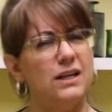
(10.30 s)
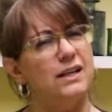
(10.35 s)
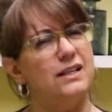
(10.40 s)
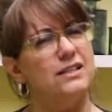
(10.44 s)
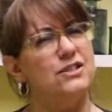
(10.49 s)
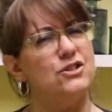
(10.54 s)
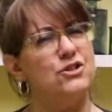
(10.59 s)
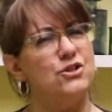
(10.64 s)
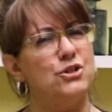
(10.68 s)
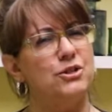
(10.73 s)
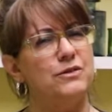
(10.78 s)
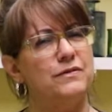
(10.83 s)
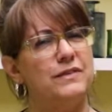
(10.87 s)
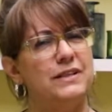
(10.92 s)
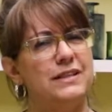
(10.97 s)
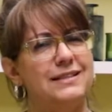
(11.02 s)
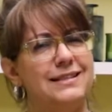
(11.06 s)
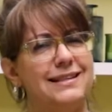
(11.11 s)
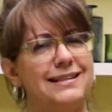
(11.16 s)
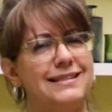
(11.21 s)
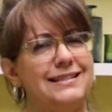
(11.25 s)
I serve
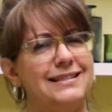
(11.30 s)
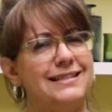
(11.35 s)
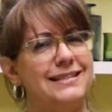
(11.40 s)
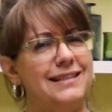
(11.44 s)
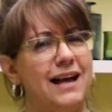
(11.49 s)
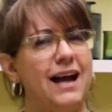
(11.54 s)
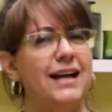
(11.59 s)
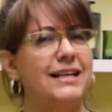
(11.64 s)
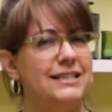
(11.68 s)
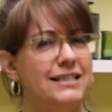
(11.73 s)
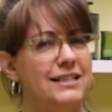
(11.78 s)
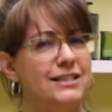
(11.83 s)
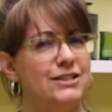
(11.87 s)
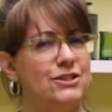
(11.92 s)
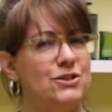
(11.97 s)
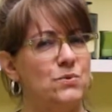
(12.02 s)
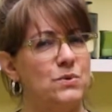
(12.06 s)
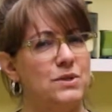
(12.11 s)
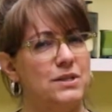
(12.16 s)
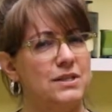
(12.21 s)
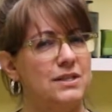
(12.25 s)
as a side
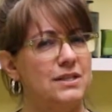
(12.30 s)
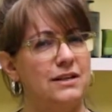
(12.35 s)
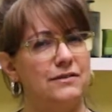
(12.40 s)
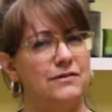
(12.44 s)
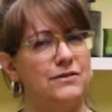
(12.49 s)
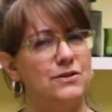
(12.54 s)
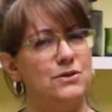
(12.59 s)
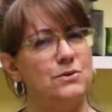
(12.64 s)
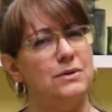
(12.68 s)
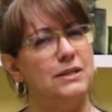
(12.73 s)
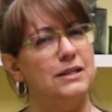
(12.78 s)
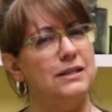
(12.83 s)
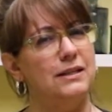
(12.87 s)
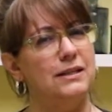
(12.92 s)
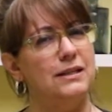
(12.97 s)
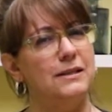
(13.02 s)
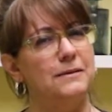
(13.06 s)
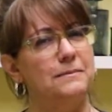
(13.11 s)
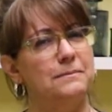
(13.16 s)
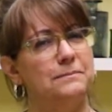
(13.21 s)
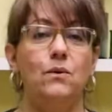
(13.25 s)
dish with stuffed
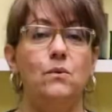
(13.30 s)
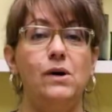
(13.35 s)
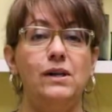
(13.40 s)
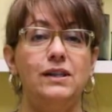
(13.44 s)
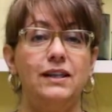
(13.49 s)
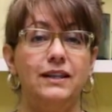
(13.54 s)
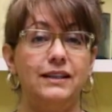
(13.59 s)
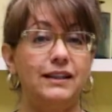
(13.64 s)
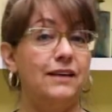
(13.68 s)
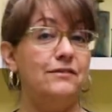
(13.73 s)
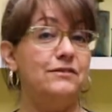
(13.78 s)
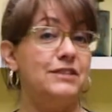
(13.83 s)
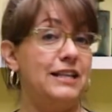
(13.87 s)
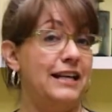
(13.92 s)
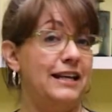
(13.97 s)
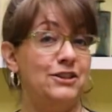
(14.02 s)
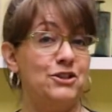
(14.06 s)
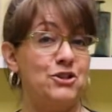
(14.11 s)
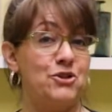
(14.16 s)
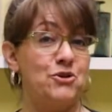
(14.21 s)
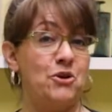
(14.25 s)
zucchini? Well, I'd love to
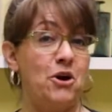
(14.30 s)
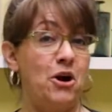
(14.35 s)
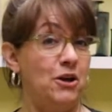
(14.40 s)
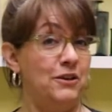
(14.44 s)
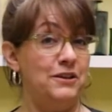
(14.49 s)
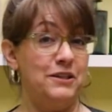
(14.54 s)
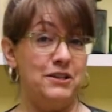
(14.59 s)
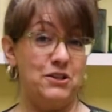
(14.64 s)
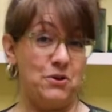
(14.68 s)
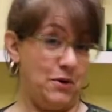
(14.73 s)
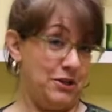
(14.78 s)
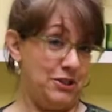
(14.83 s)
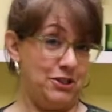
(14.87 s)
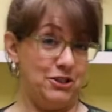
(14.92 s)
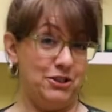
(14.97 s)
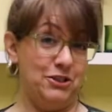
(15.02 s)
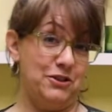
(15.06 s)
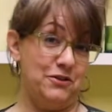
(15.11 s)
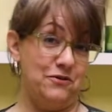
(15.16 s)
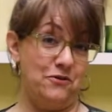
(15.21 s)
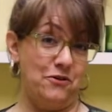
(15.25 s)
answer all these
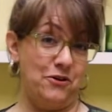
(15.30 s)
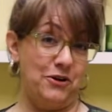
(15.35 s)
questions for